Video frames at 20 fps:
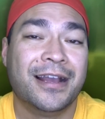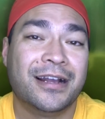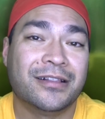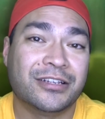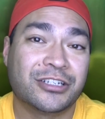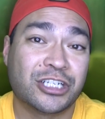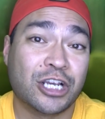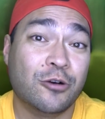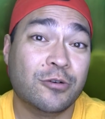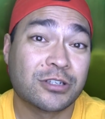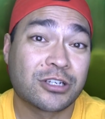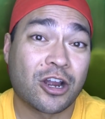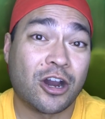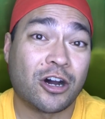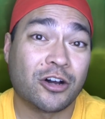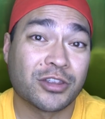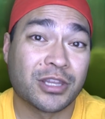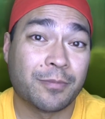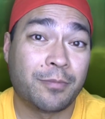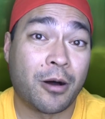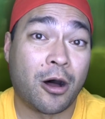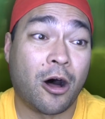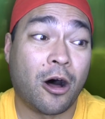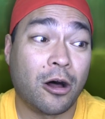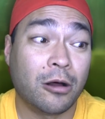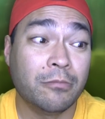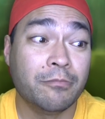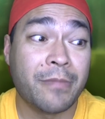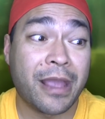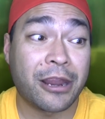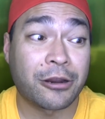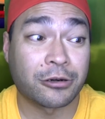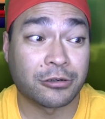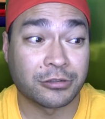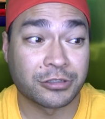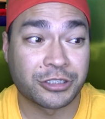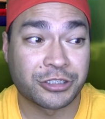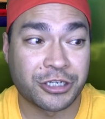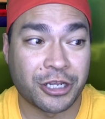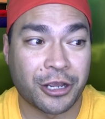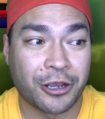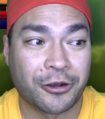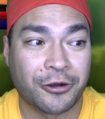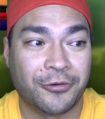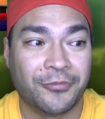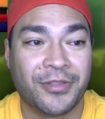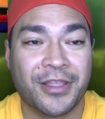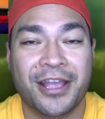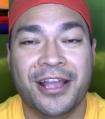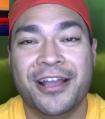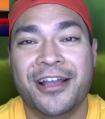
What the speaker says: The show is called The Paul Merrill Show,